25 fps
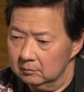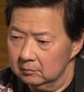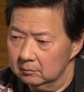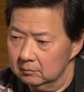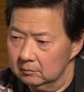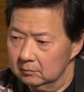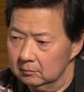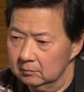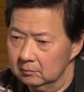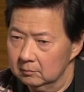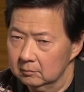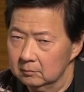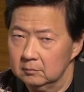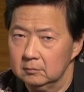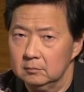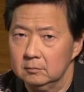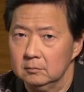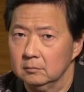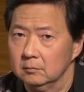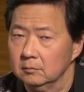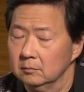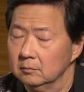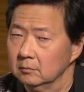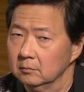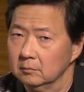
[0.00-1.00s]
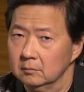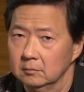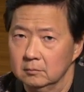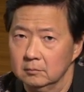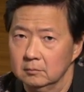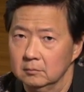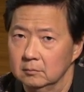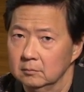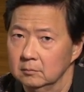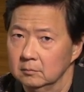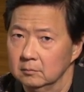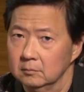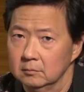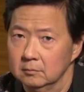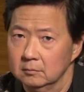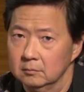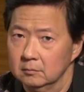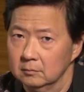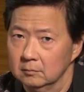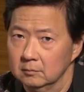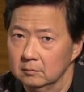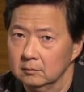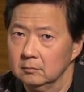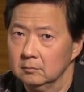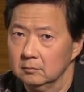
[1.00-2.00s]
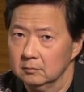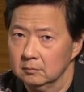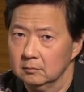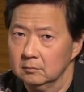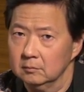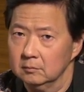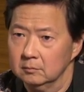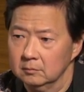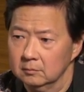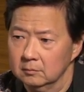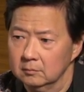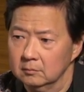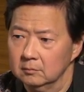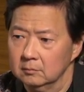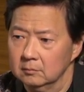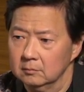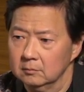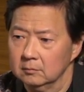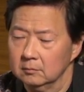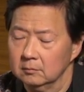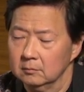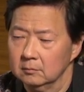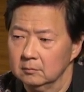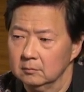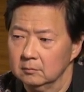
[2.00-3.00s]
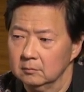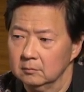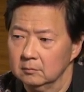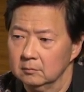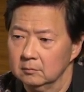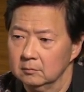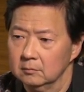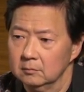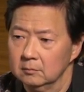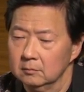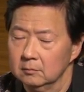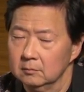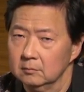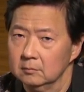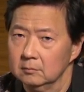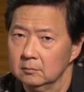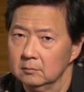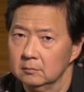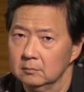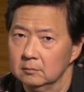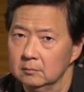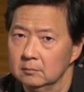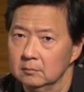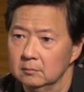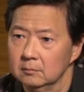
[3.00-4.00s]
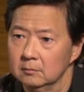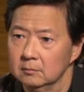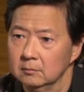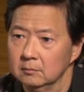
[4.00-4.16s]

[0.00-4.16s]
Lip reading: This person isn't speaking.